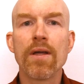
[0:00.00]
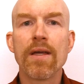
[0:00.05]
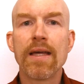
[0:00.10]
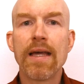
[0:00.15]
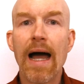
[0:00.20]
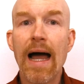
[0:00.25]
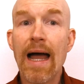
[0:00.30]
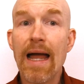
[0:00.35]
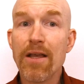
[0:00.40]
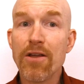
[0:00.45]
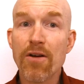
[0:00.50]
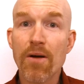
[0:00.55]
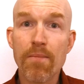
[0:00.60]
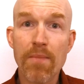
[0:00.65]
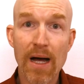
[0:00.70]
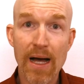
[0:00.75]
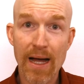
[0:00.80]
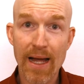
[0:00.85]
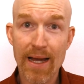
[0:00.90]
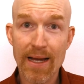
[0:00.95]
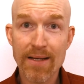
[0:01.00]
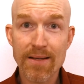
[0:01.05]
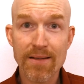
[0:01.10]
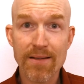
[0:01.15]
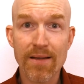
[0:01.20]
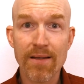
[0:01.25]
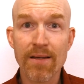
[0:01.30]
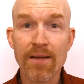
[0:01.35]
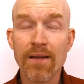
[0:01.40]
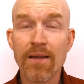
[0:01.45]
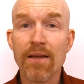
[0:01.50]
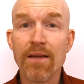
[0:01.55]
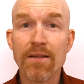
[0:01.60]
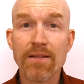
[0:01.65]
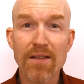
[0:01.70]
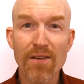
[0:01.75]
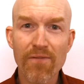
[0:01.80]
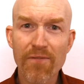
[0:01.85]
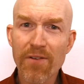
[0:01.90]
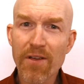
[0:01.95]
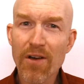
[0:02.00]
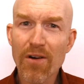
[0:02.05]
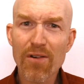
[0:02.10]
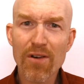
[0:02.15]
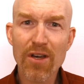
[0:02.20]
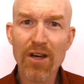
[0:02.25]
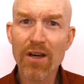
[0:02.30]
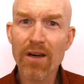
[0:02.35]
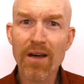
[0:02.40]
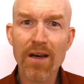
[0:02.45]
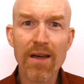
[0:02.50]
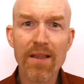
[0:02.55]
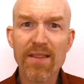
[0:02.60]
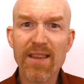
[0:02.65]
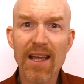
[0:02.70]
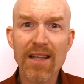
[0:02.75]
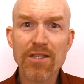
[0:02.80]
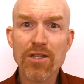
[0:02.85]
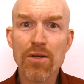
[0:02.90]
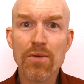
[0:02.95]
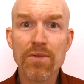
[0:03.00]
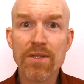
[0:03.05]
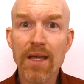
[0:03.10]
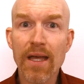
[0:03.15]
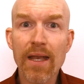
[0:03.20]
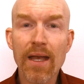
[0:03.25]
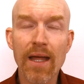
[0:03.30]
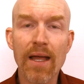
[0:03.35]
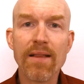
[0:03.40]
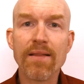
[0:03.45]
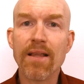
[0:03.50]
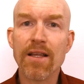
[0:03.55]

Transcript: guide your mind to feel good that you did it,